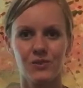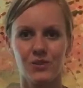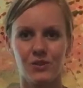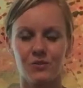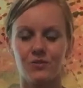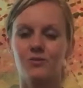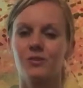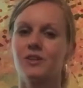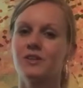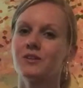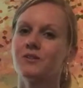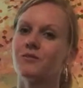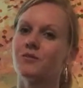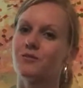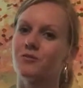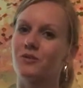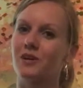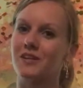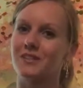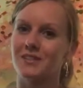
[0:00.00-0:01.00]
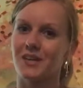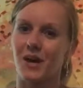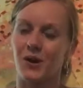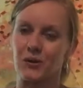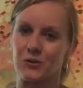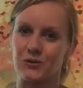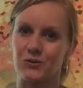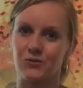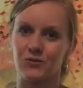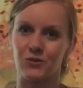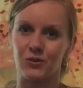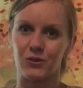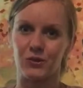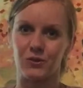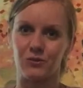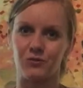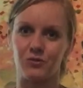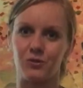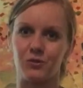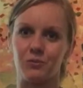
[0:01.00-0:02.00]
a friend of a friend's house
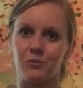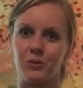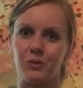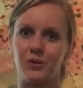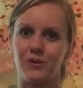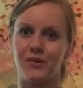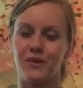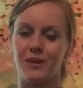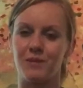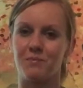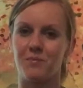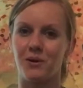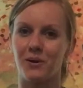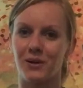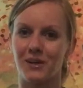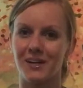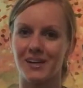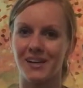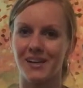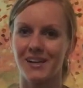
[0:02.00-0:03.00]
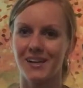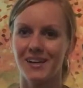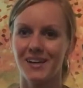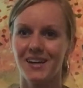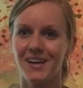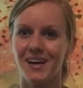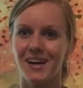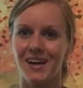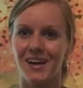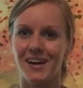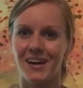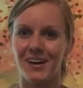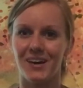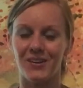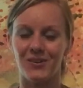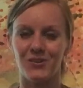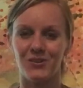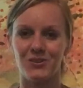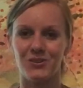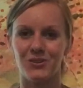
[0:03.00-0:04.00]
for a birthday party,
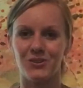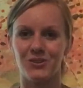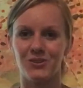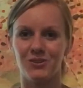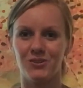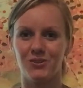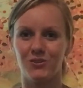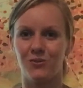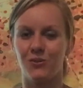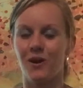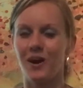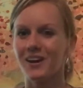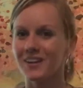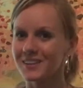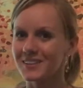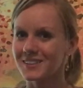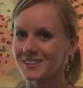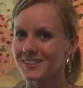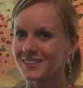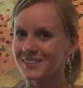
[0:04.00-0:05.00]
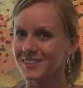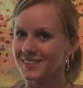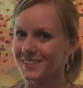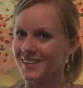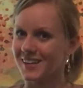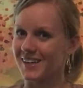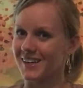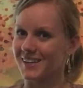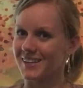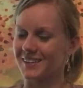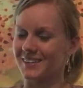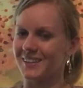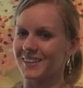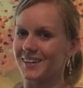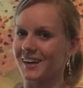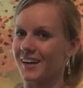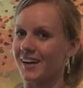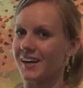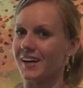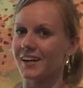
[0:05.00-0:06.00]
and walked in, and
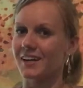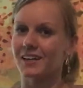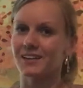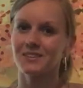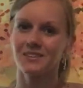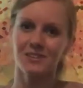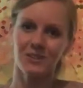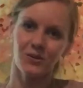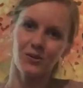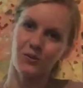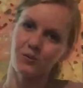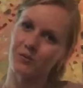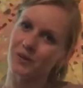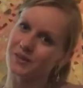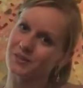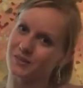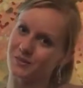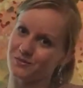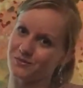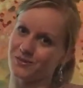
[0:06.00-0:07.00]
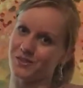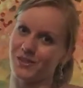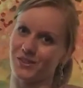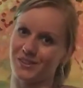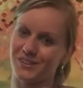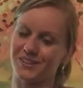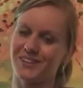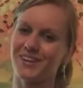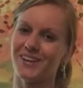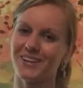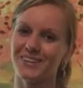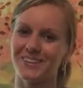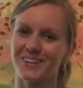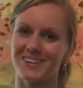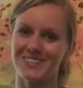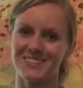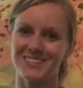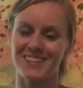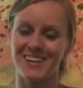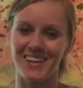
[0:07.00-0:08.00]
I had to hold myself to
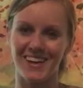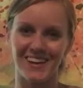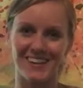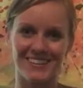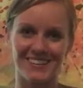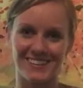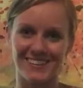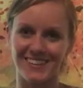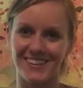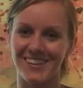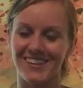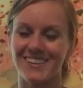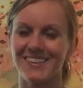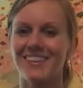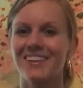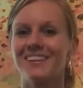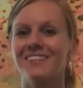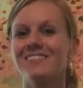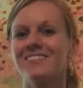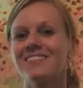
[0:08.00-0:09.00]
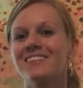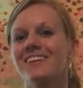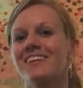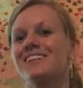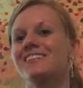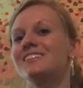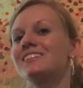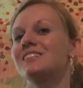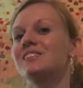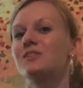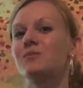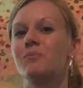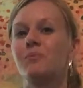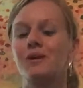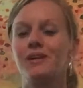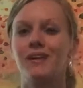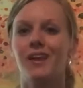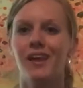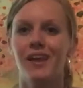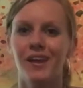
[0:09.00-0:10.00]
not say anything. Thankfully I didn't,
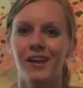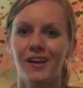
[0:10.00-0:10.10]
but